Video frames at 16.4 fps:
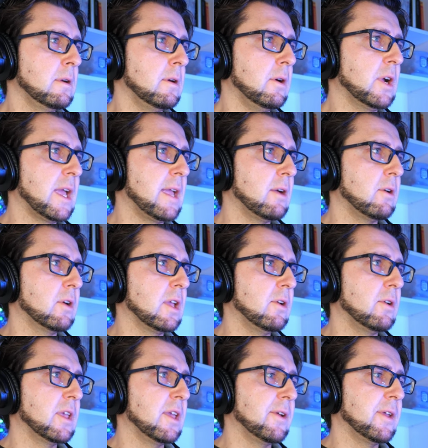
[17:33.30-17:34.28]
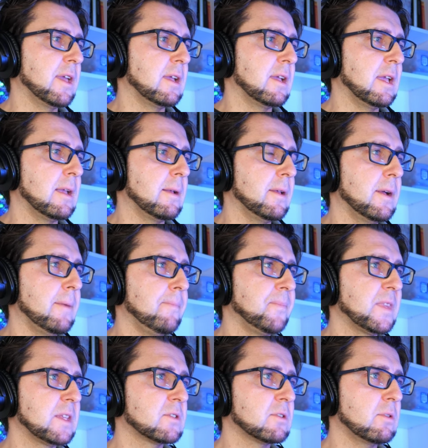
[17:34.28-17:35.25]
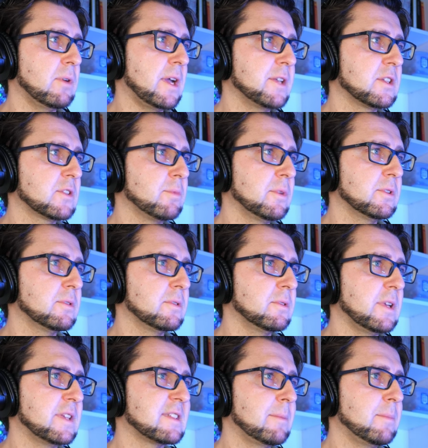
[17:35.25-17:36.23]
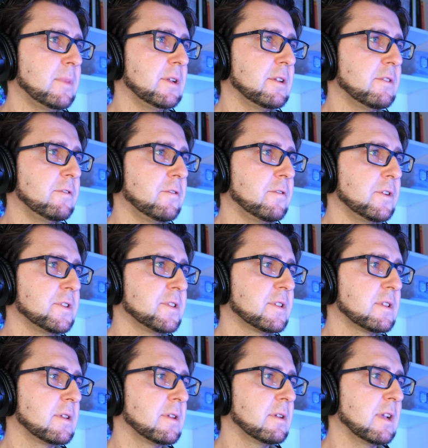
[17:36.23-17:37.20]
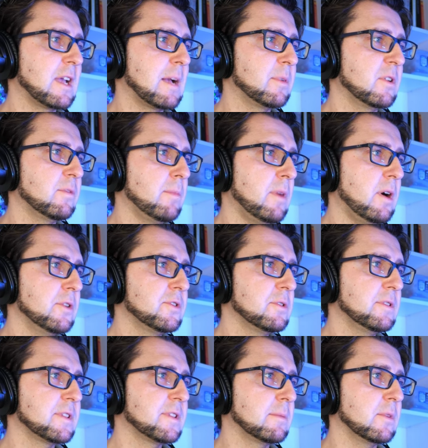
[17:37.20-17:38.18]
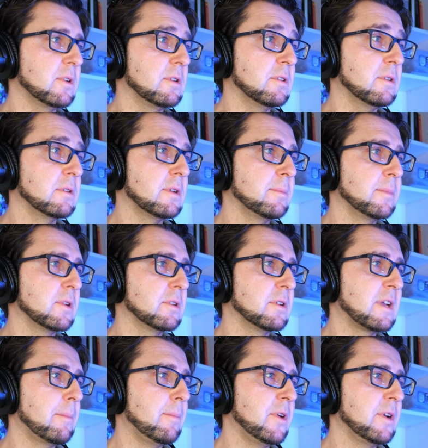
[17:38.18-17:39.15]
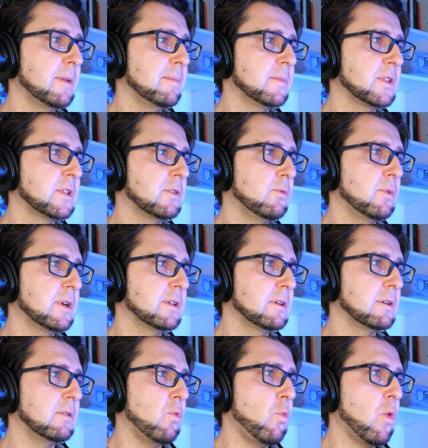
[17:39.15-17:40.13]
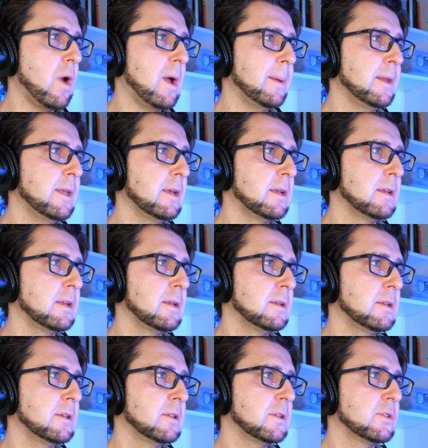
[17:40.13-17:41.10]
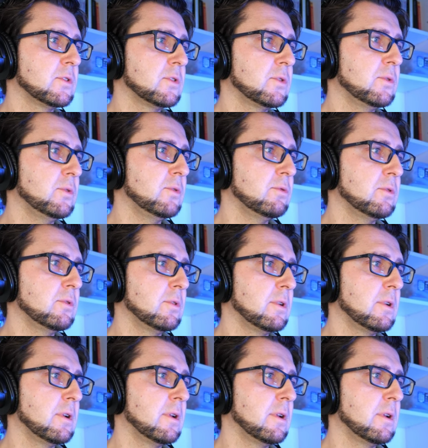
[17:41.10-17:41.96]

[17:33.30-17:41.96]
Okay, okay, okay, okay, okay. Um, so I just want to assemble the first couple of modules. I'm gonna I'm gonna number them one, two,